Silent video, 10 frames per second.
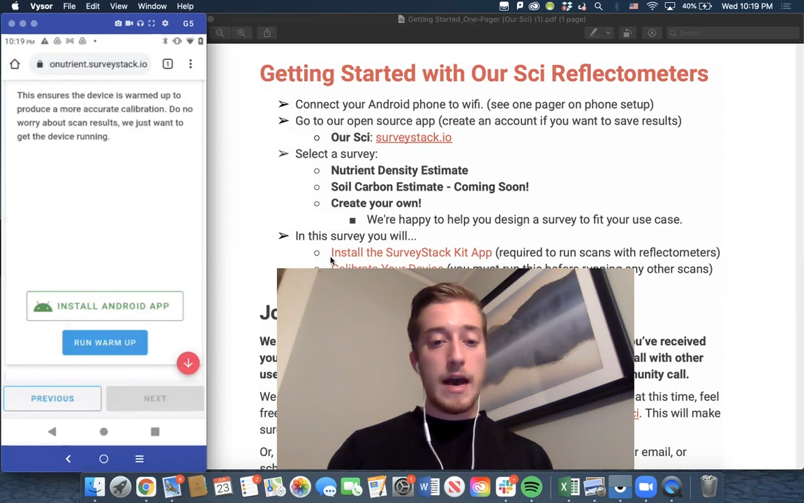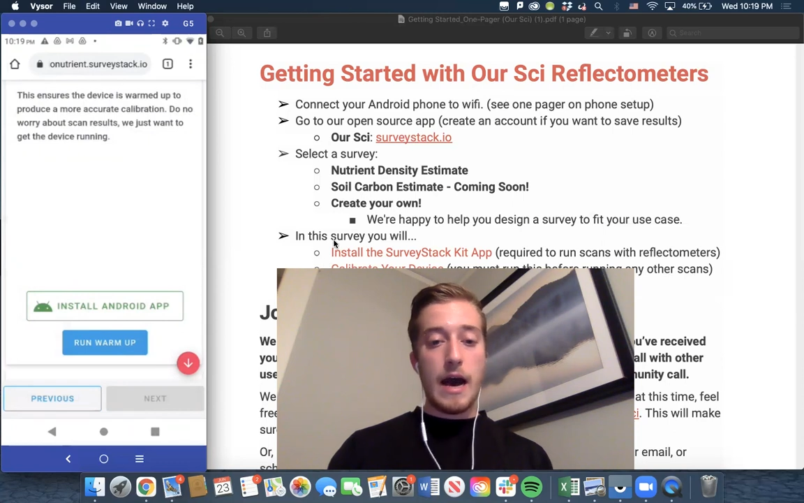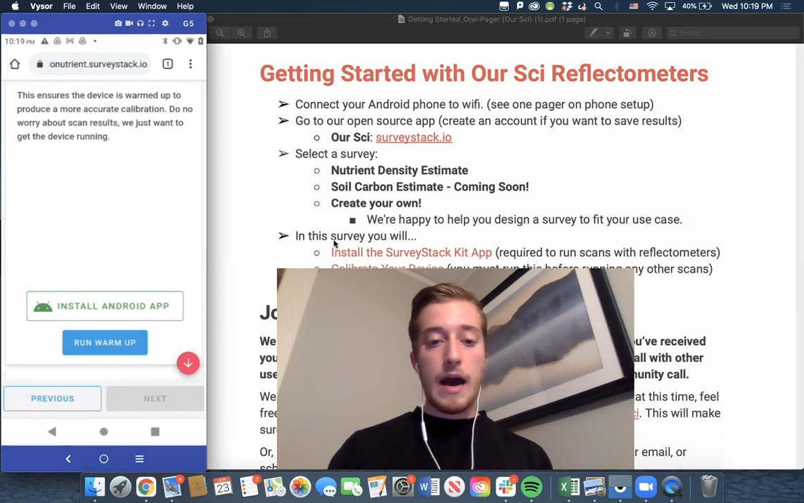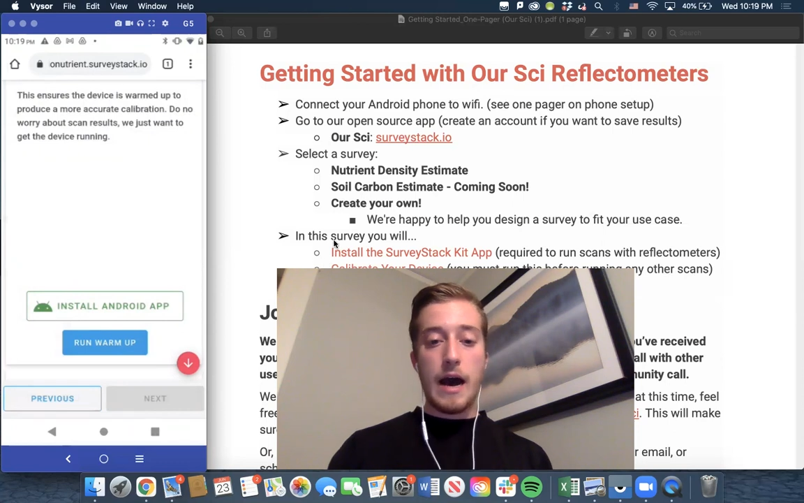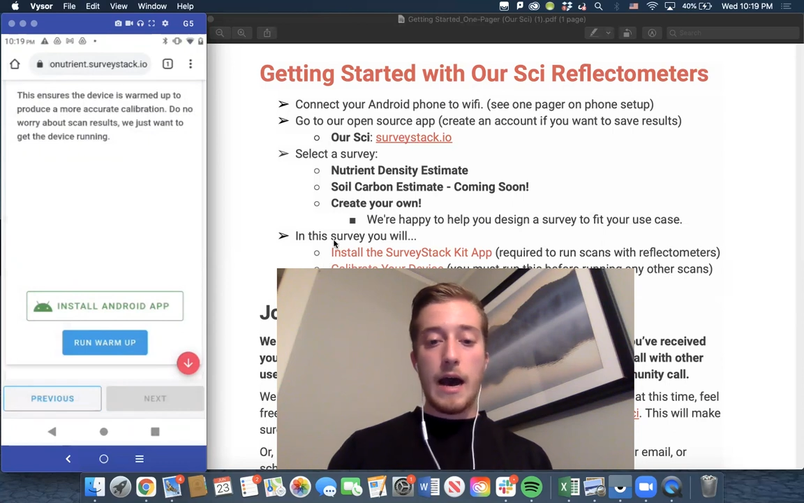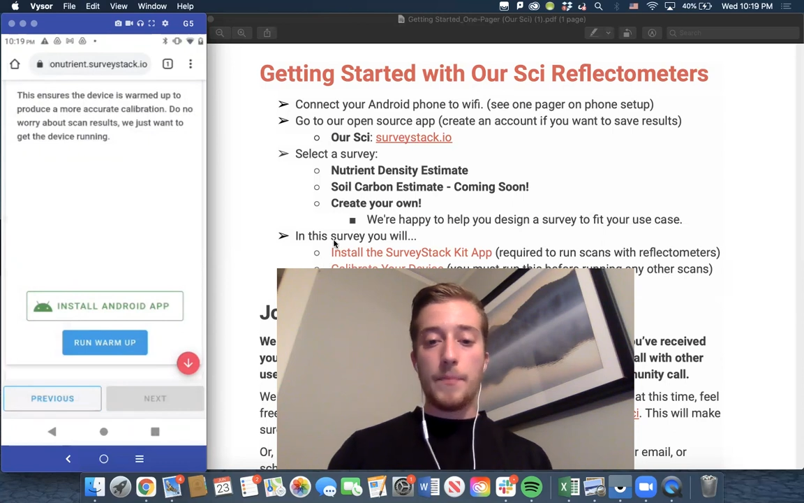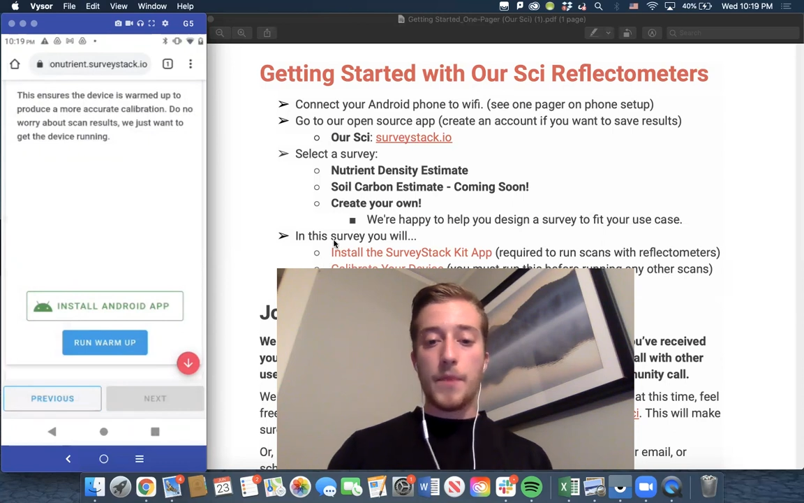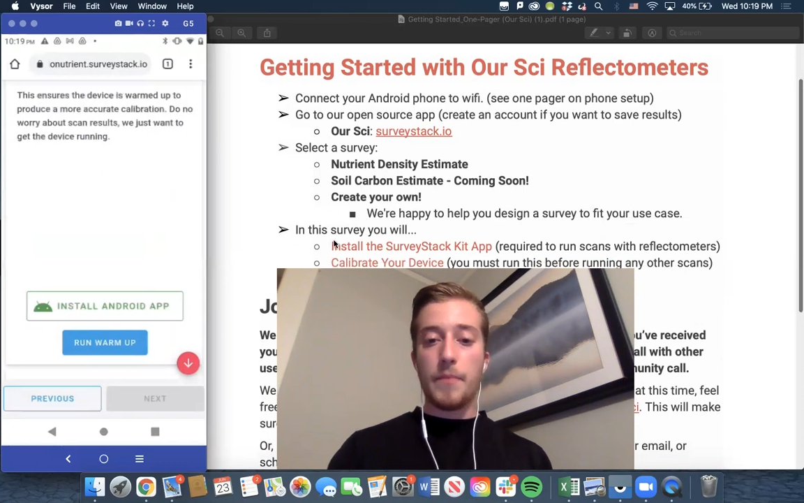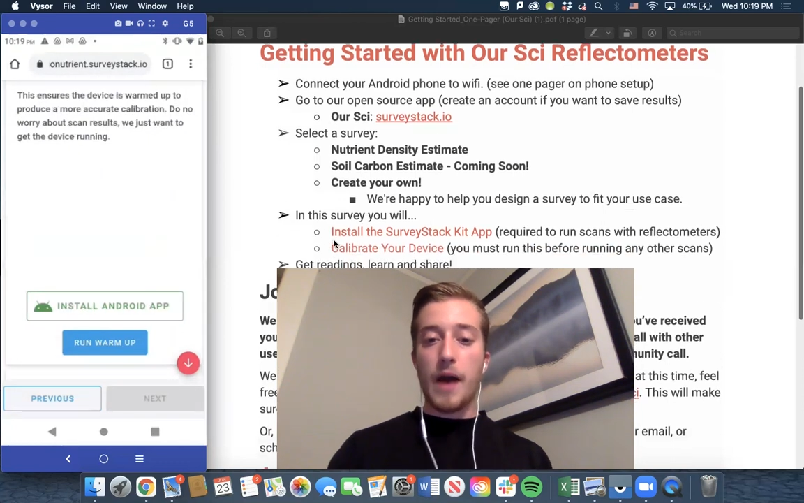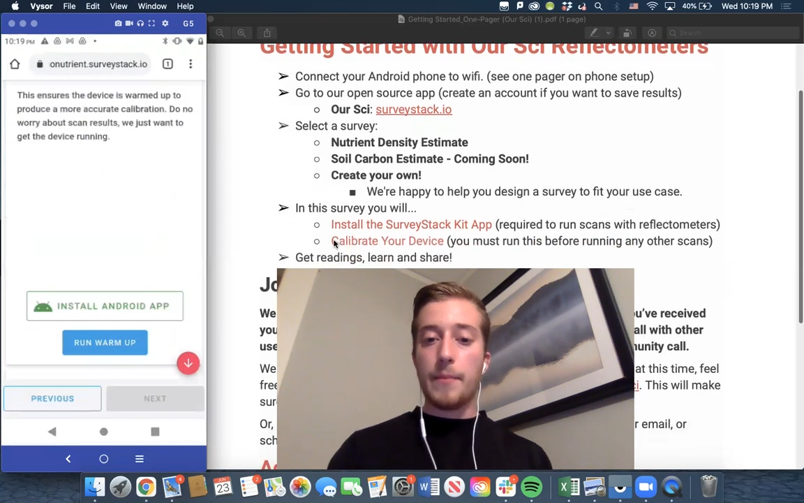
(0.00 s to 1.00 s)

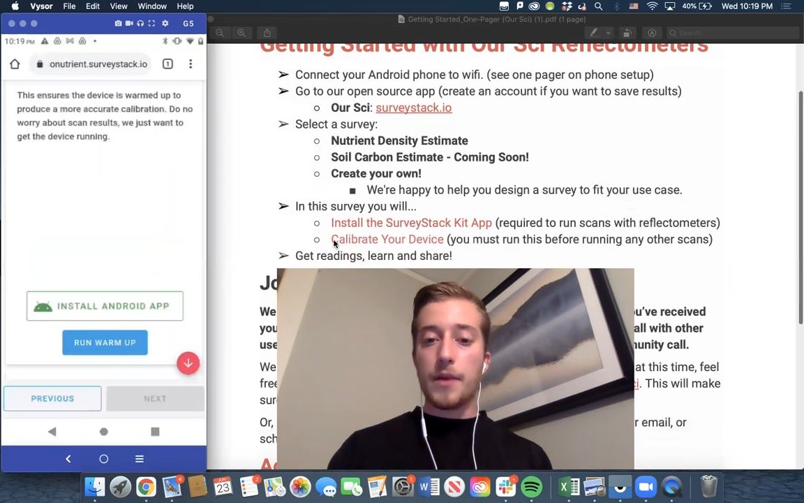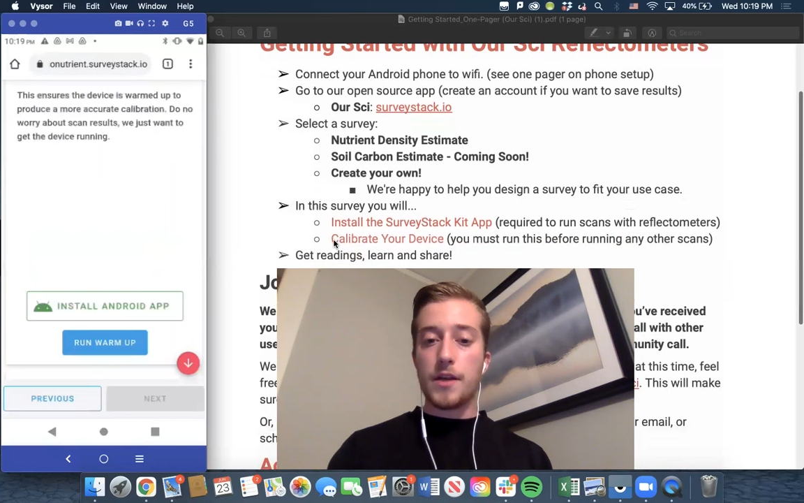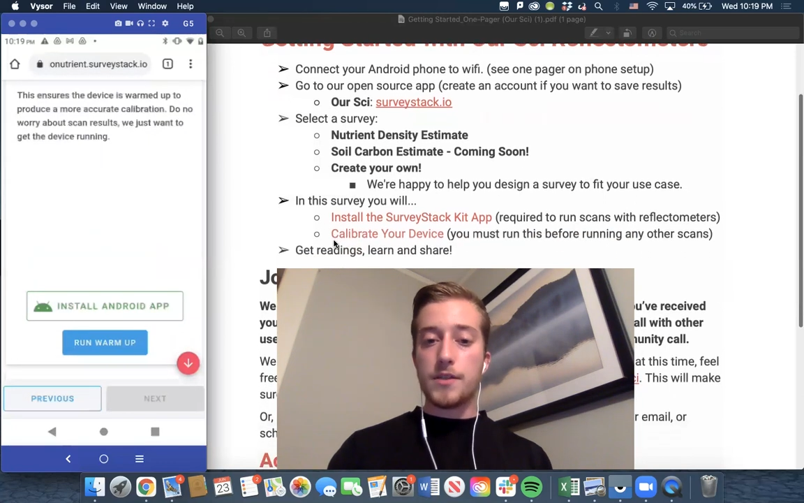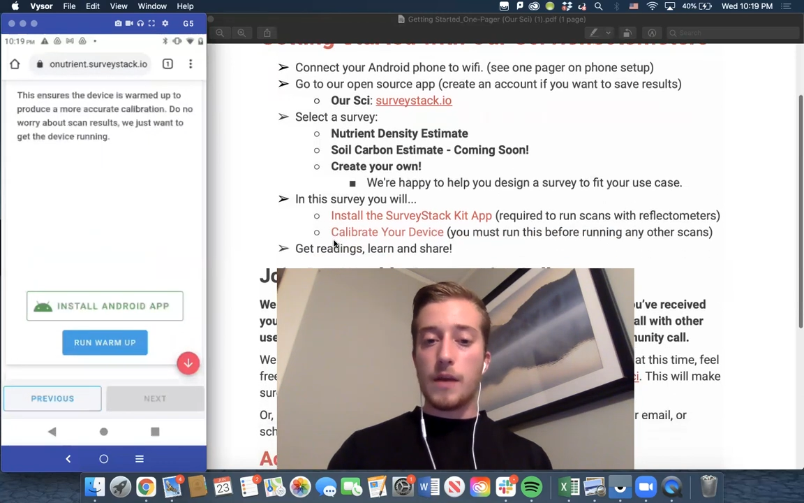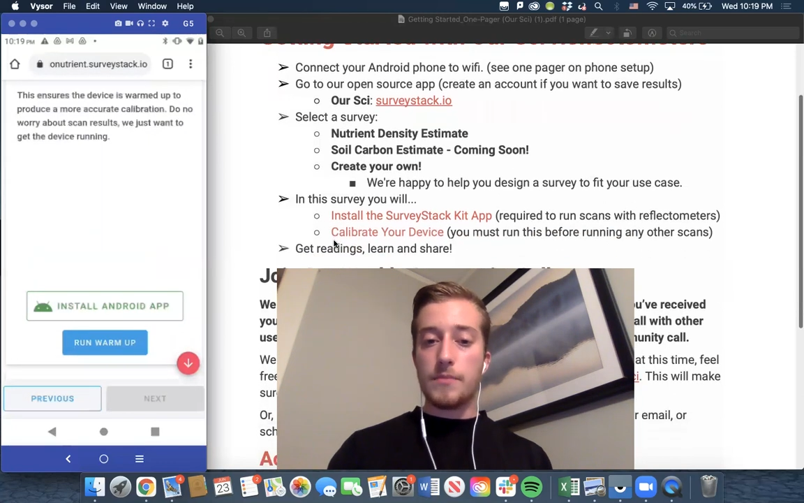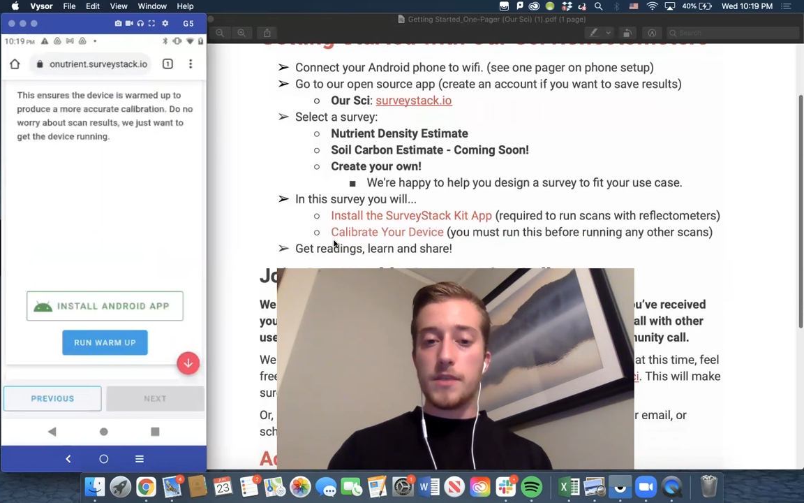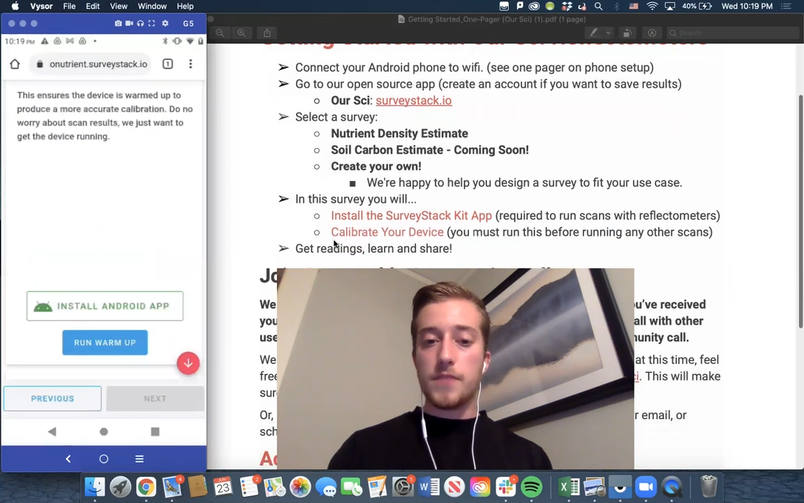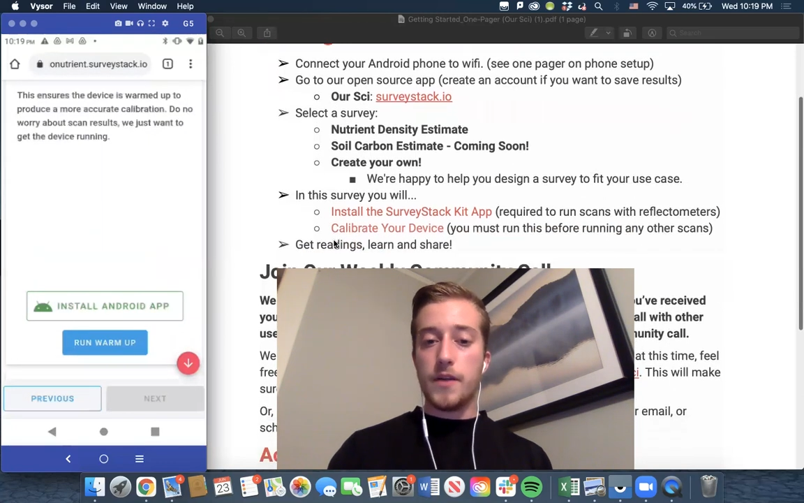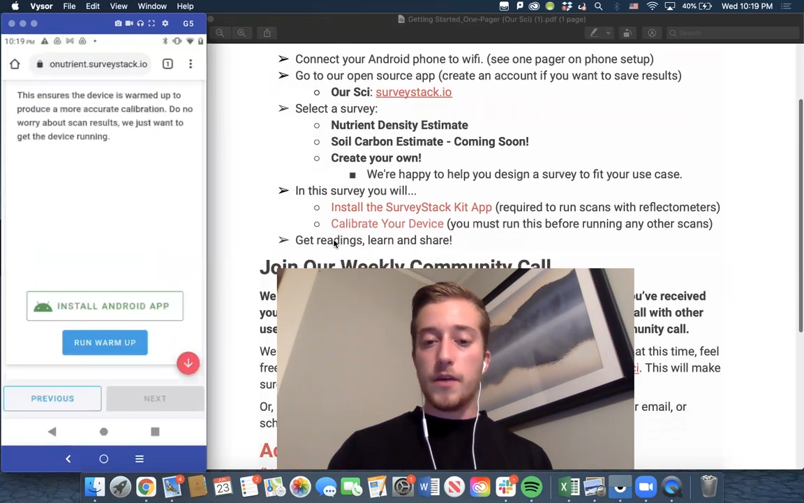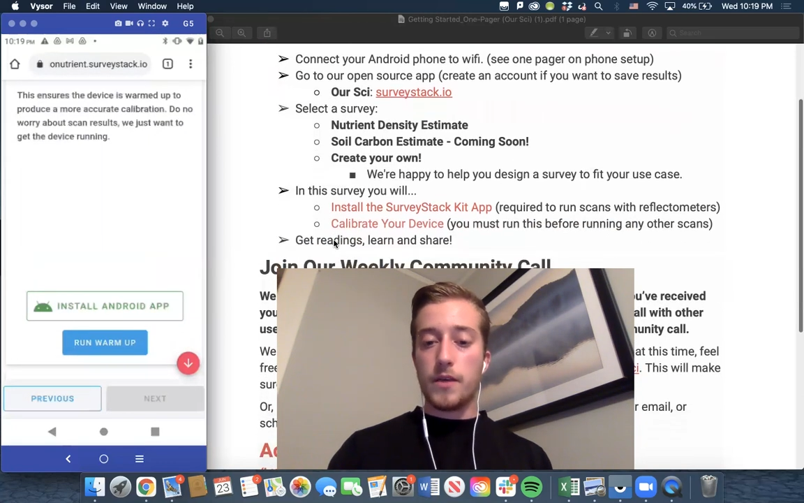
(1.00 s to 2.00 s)
But I'm going to stop this
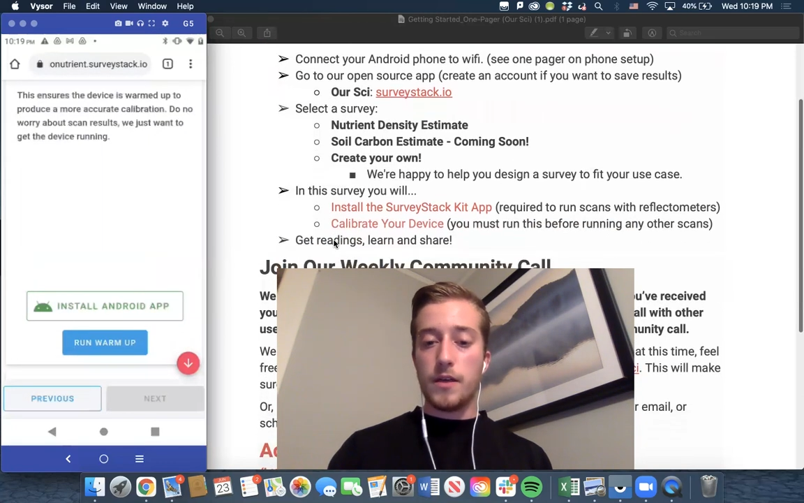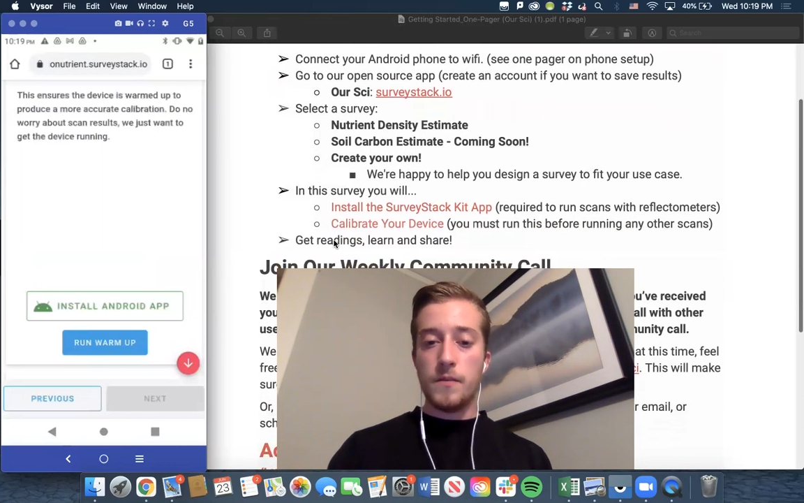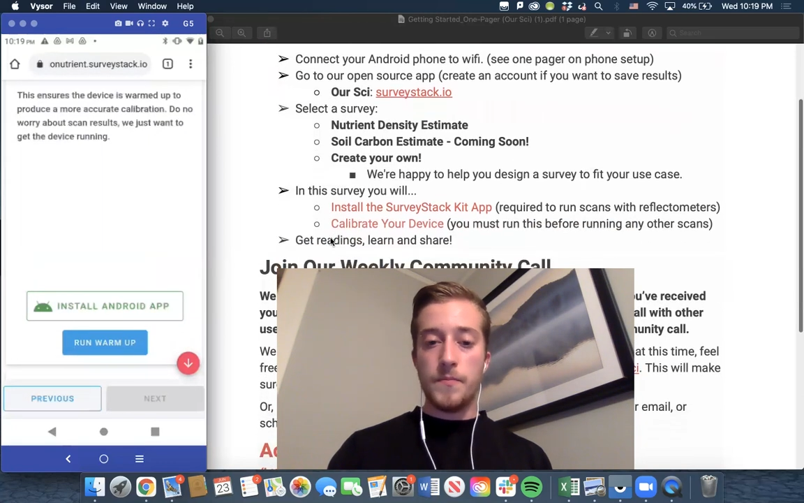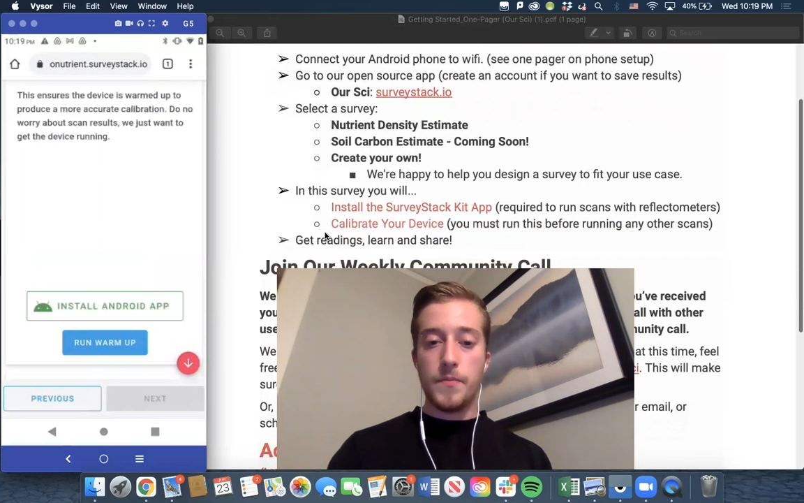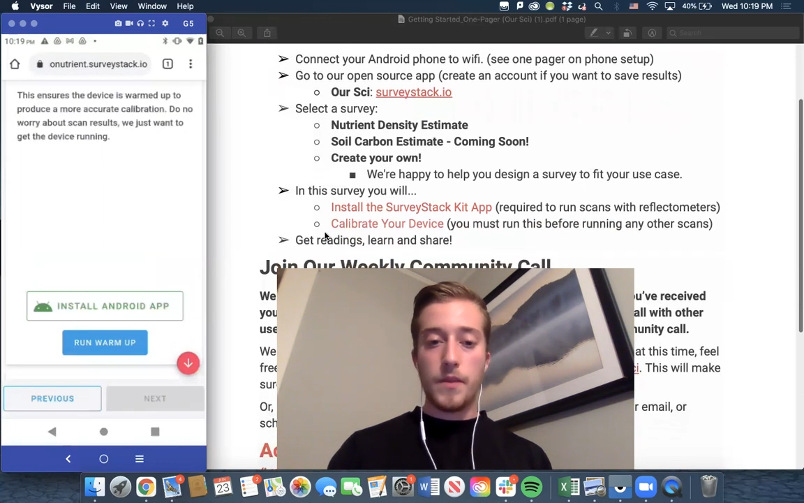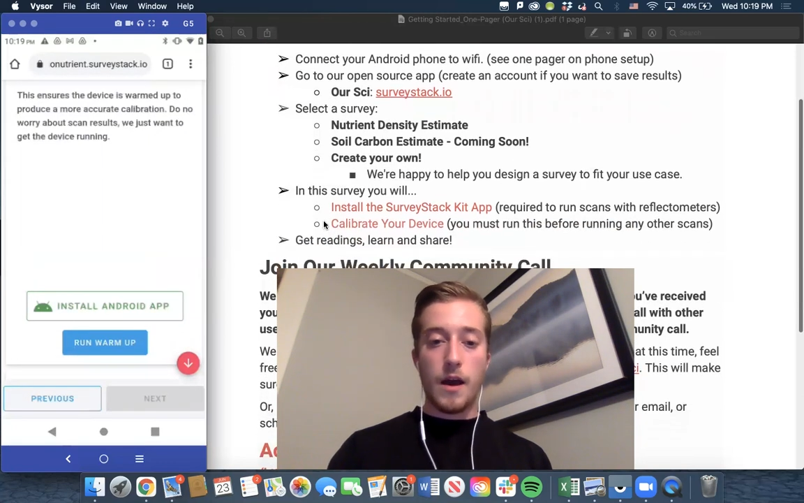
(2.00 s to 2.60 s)
video here.